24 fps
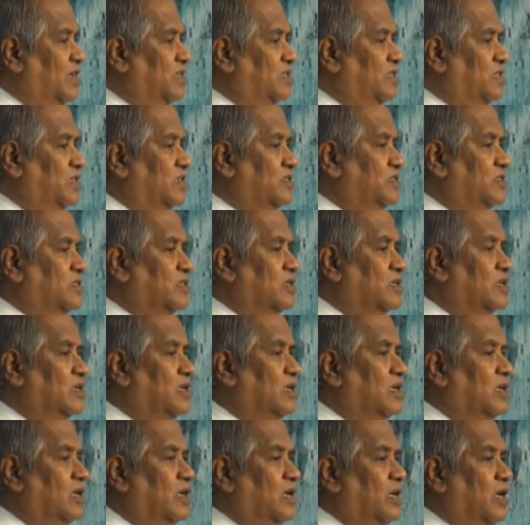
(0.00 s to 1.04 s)
others.
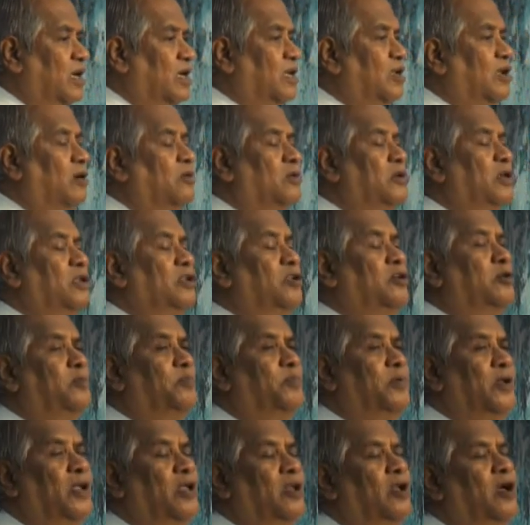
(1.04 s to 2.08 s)
And how can
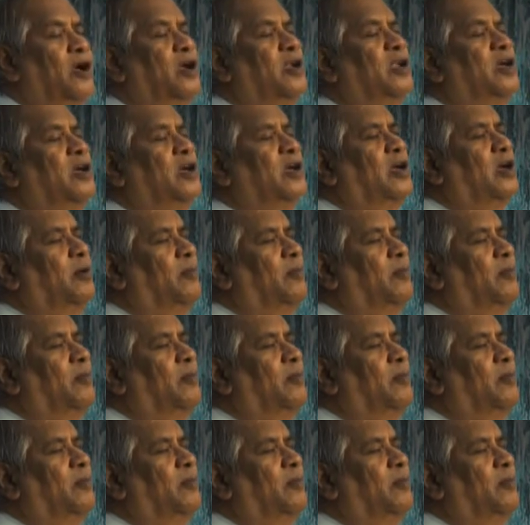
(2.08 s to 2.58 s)
you pray, Lord,